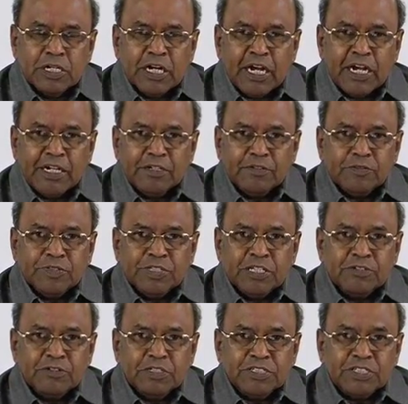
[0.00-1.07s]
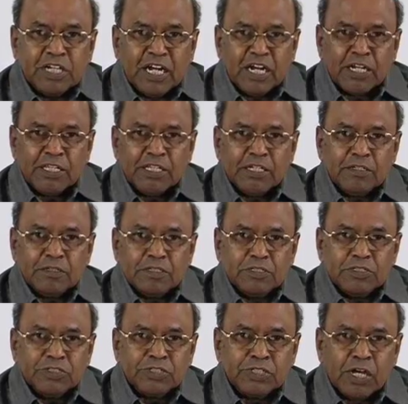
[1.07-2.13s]
and there is another
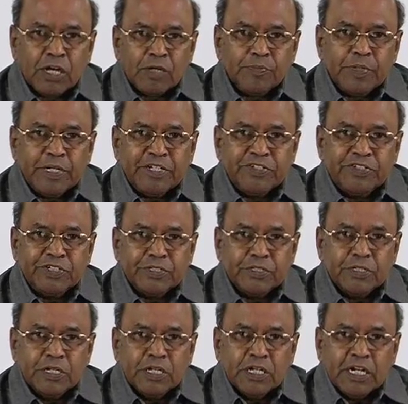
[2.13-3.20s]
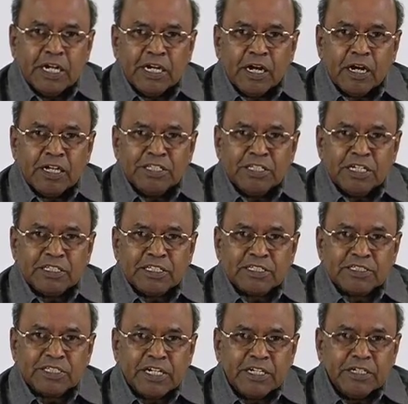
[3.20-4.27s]
sharp edge on the other
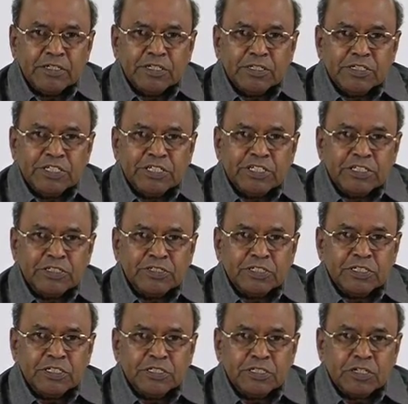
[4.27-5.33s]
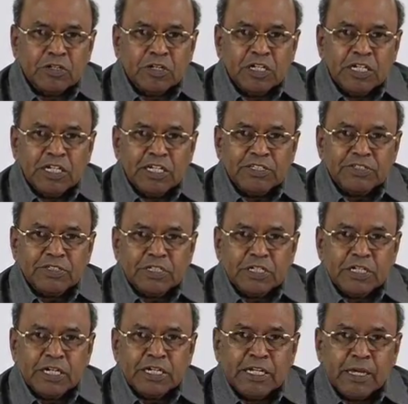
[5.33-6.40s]
side. It is called as
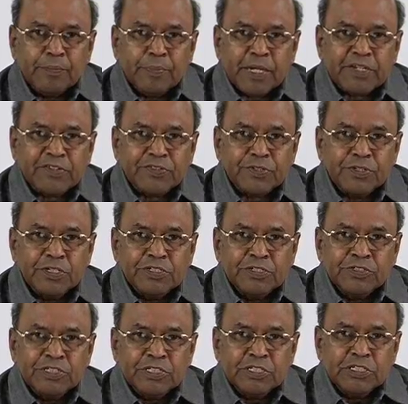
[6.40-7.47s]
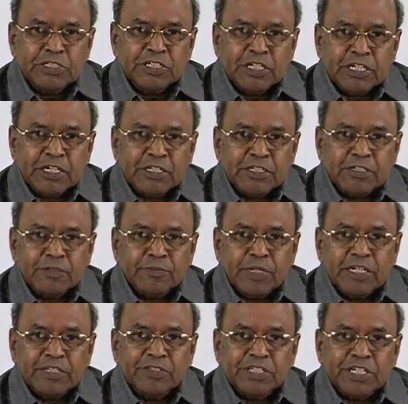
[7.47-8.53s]
an apex, see, indicated
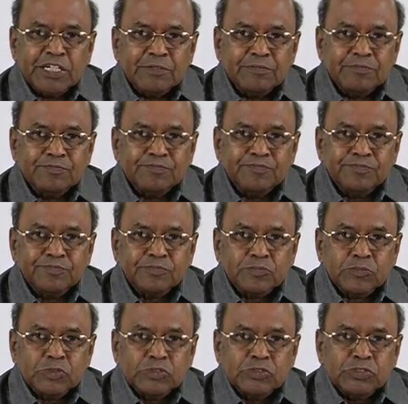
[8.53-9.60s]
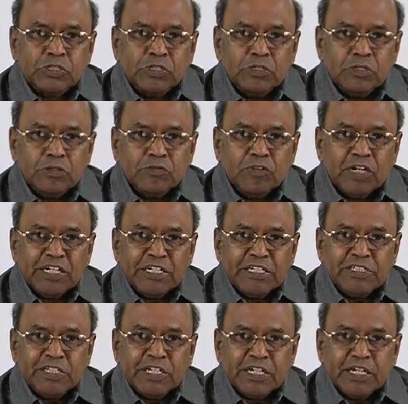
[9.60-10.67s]
by 3. So one
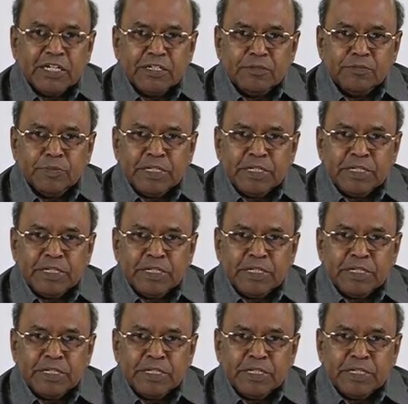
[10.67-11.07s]
is again